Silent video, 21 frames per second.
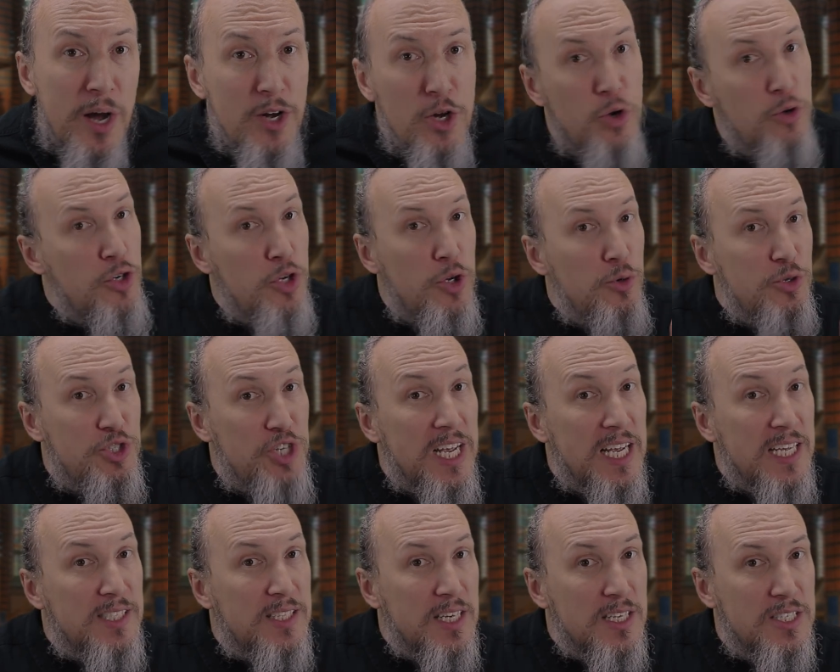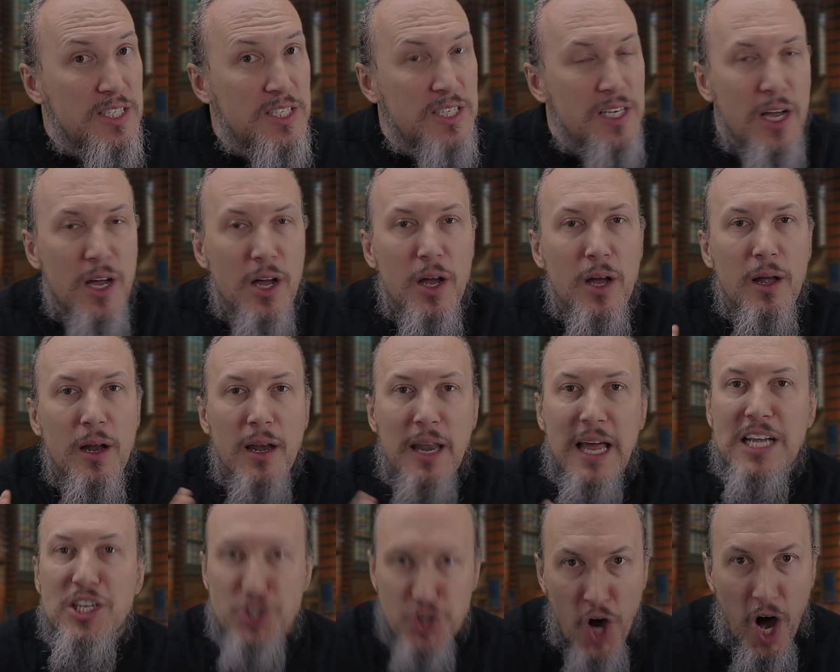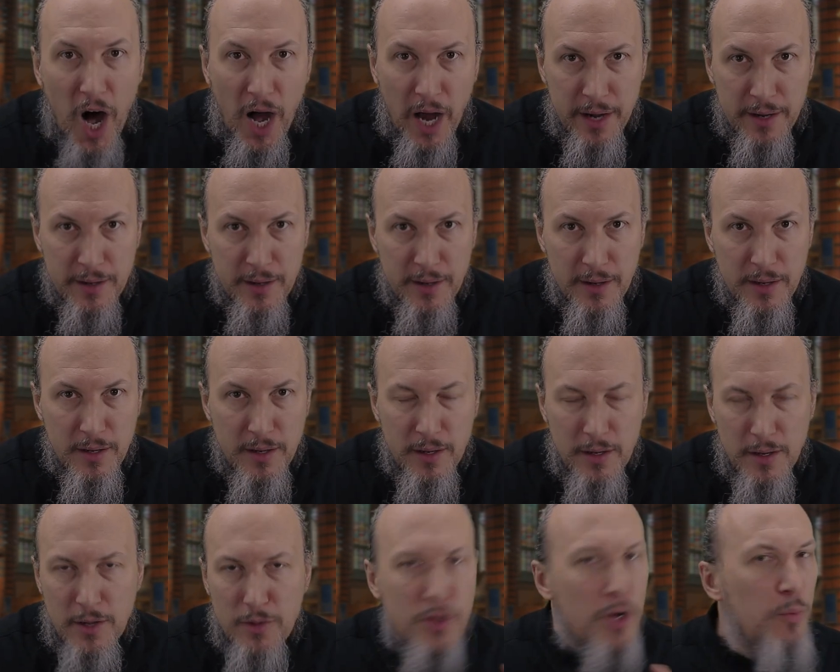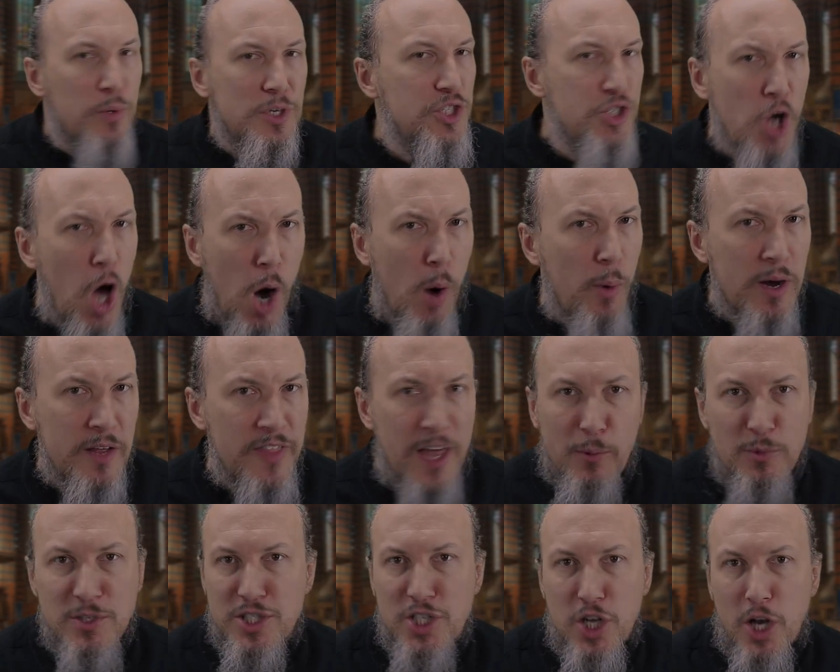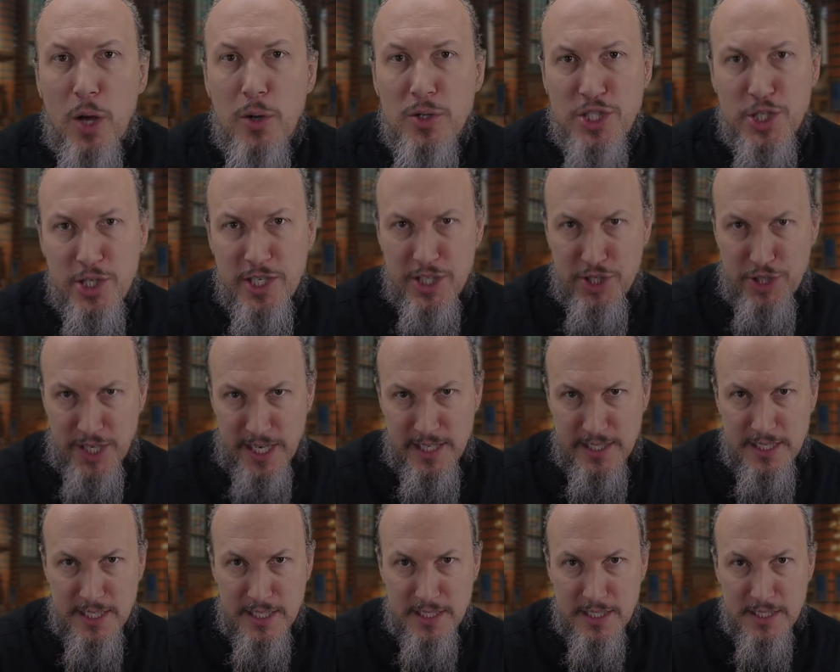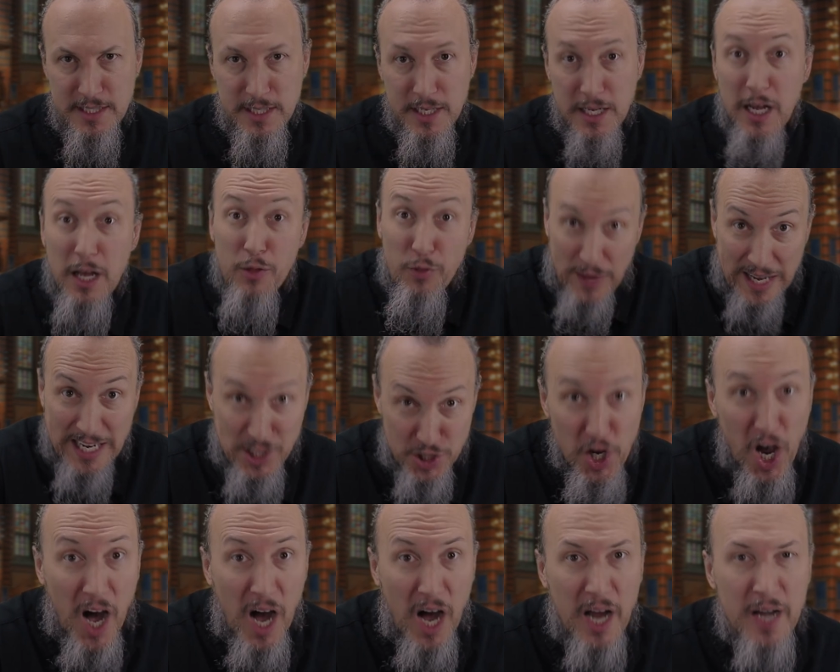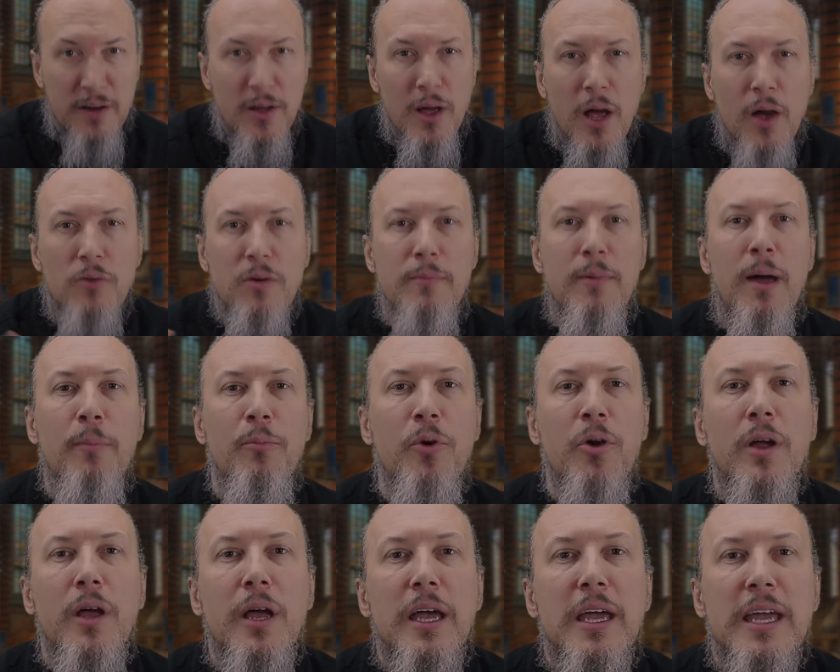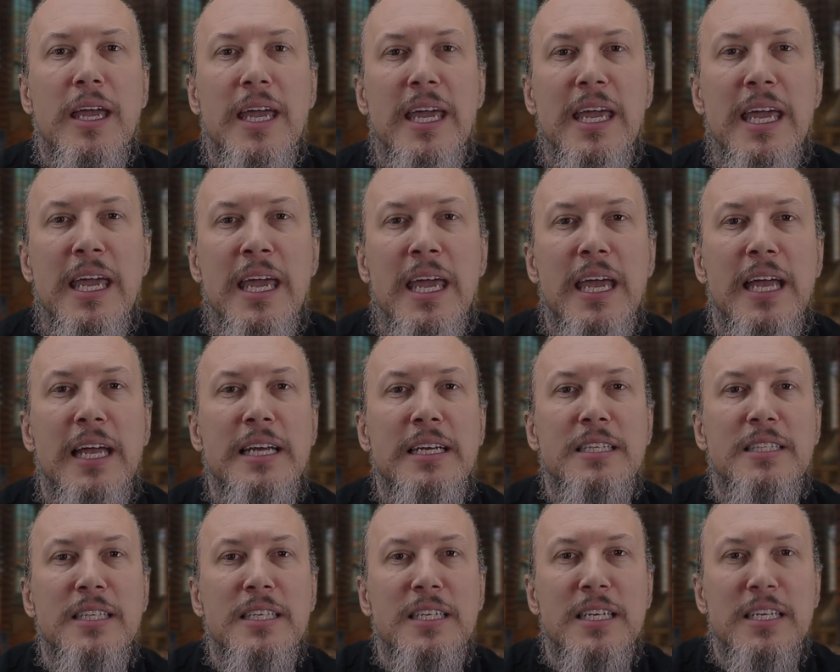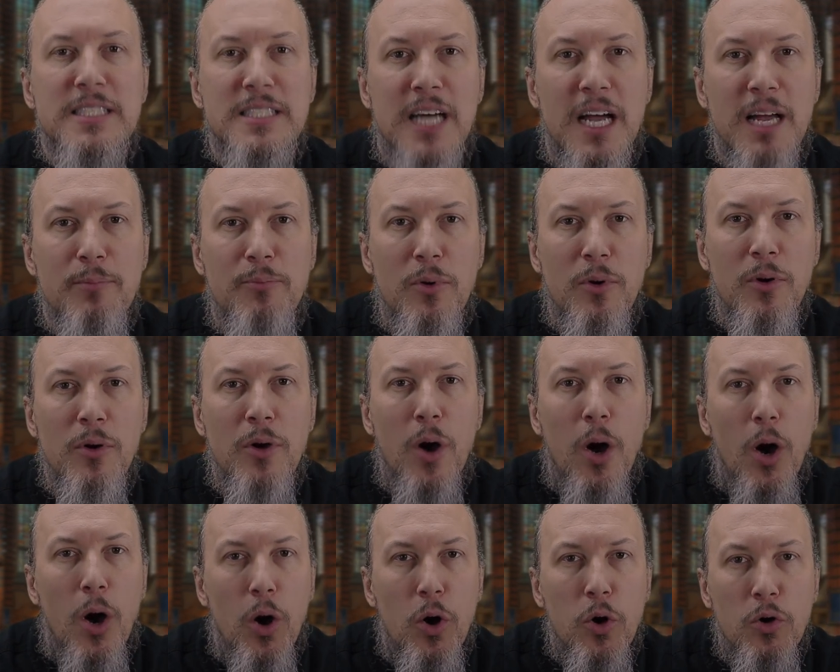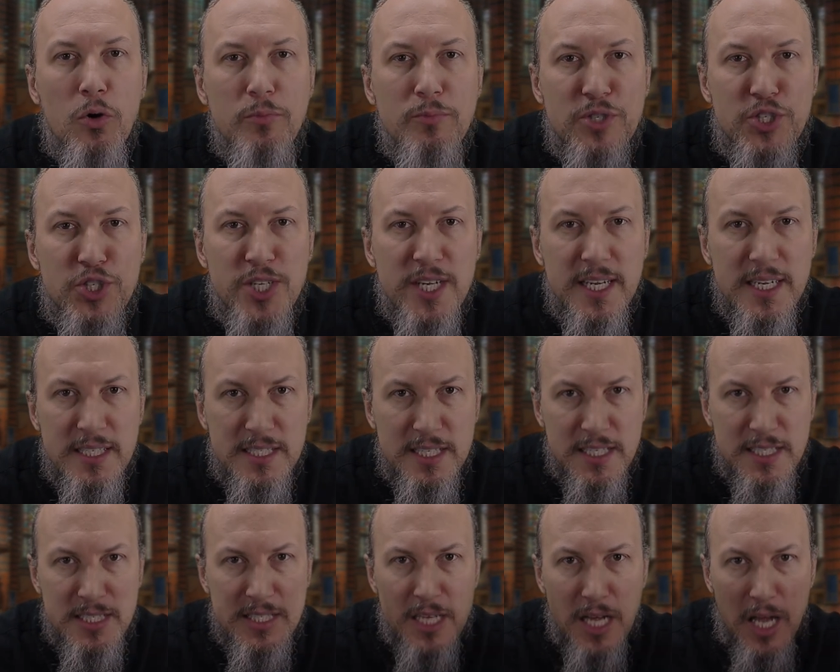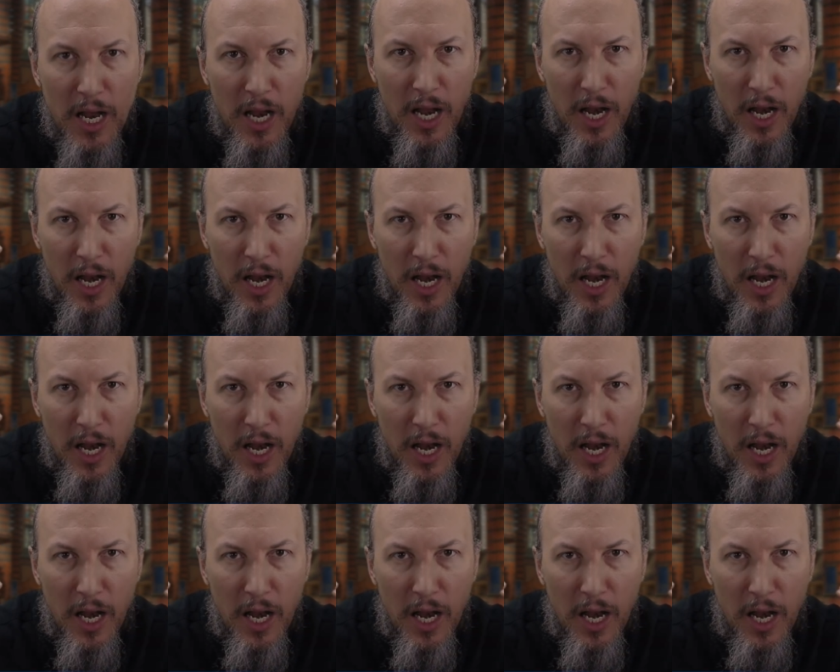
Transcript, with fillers: one who knew Jesus like John. There was no one that was closer to Jesus than John. Remember, he is the disciple whom Jesus